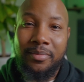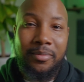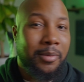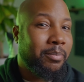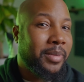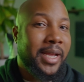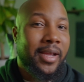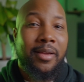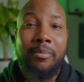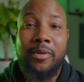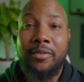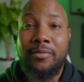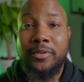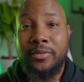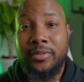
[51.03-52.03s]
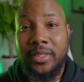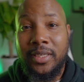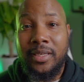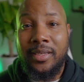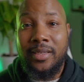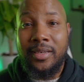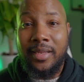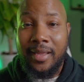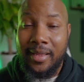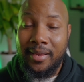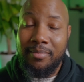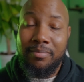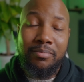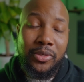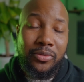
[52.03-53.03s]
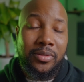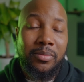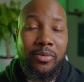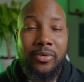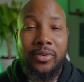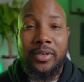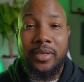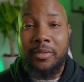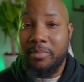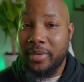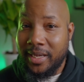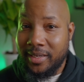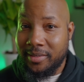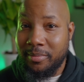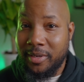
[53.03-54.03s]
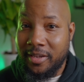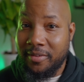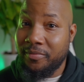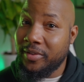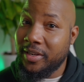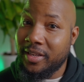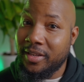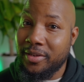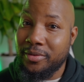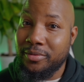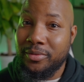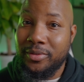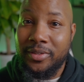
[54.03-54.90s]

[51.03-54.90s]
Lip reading: I'm back in my routine and most importantly, back to making videos.